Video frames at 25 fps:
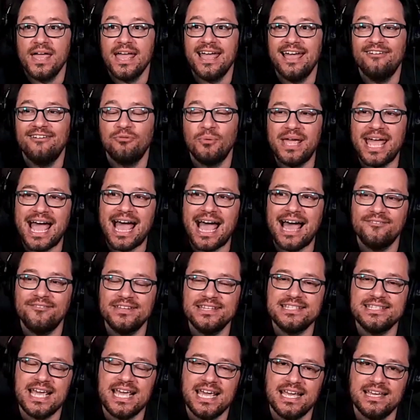if we
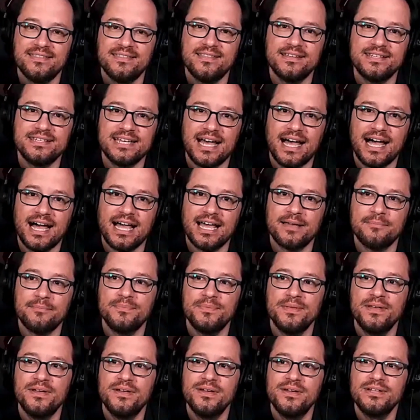haven't taken the
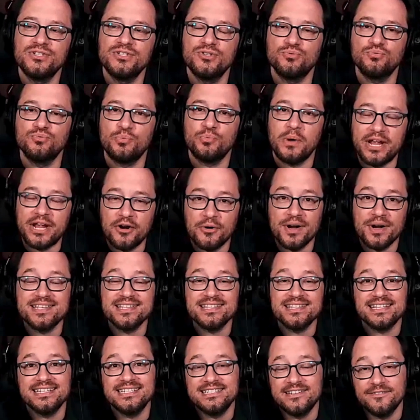time to
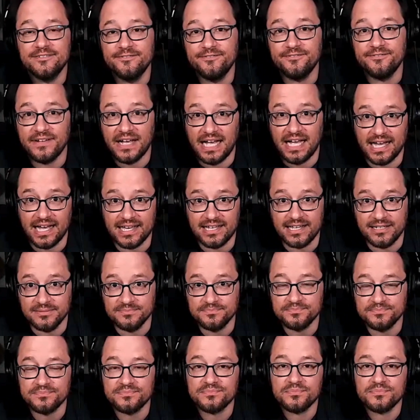rigorously define